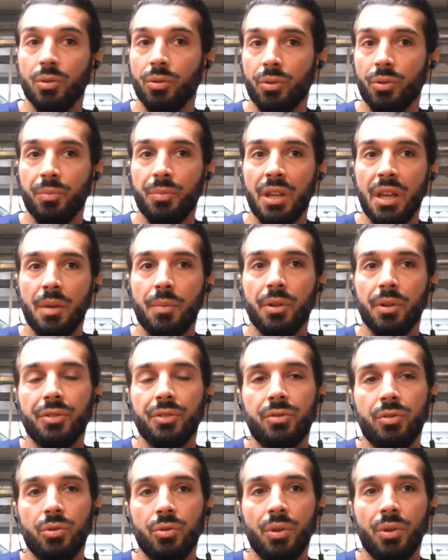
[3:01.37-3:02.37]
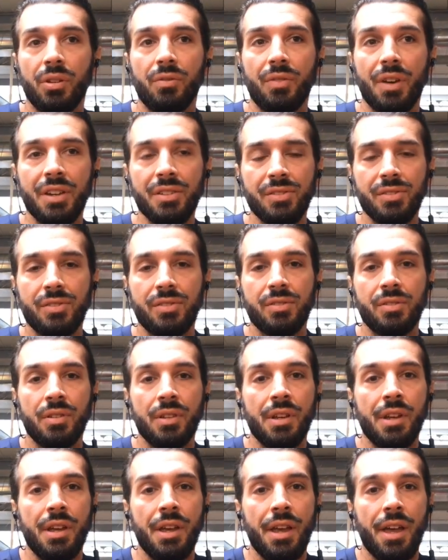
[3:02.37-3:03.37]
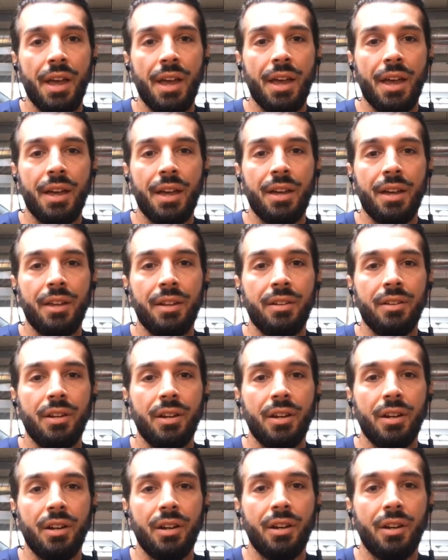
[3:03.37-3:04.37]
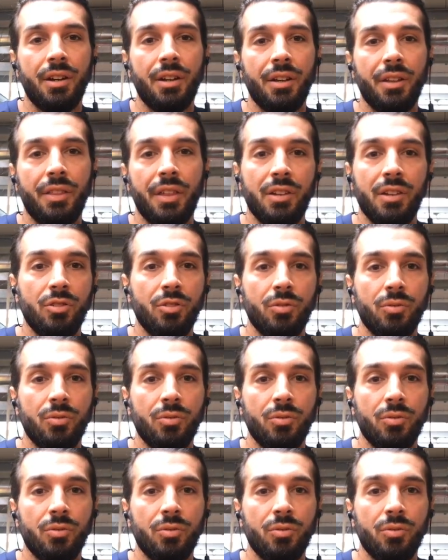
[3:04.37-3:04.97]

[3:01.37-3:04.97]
will be able to invest, and then